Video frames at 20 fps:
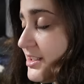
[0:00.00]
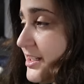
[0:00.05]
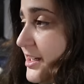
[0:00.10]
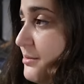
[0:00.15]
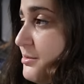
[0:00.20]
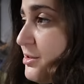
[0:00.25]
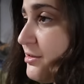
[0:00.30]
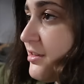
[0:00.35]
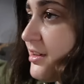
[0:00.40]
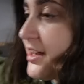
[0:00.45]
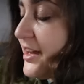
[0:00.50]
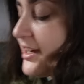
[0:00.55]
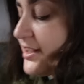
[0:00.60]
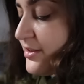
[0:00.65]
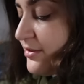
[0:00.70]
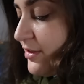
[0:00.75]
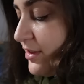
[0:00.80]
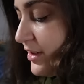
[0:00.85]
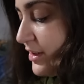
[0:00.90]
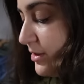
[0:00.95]
It's time to
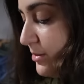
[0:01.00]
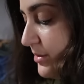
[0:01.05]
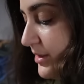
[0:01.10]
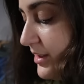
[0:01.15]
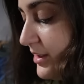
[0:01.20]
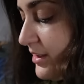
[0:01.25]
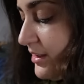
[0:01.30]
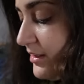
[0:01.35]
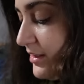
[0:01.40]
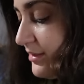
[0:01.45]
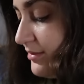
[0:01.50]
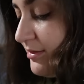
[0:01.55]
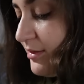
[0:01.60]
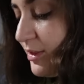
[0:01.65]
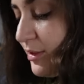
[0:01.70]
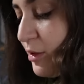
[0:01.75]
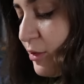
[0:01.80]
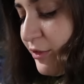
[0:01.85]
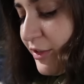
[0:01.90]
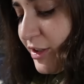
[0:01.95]
relax for a little bit and then
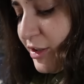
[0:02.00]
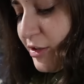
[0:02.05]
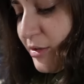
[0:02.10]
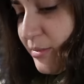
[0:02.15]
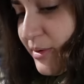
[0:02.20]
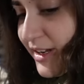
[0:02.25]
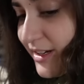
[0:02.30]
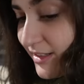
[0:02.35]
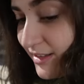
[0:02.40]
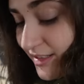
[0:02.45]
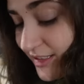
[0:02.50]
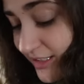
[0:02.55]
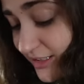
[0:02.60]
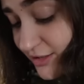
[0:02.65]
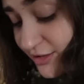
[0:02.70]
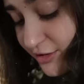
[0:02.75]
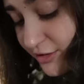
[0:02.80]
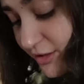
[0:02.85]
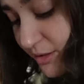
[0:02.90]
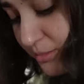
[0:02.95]
hopefully go to bed in the
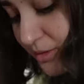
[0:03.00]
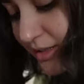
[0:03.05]
next 30